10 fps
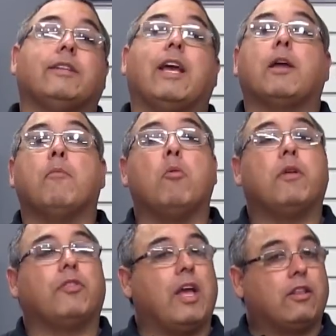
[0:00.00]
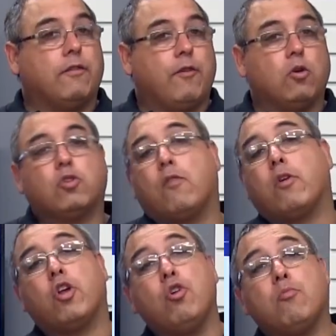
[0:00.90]
to take a moment to thank the folks
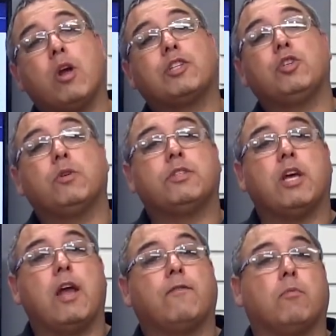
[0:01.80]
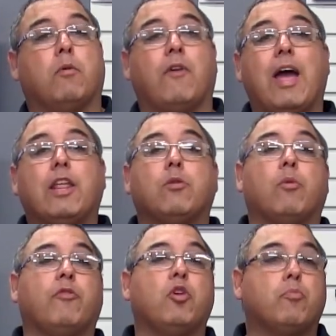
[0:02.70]
over at Umarex USA for providing the
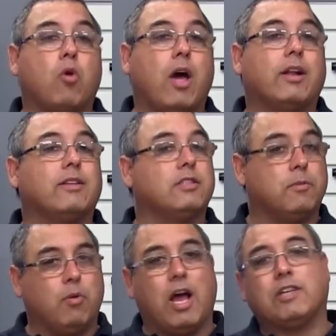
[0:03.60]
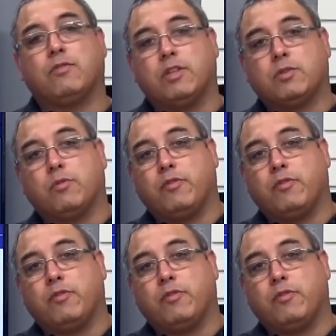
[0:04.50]
review product and supplies for this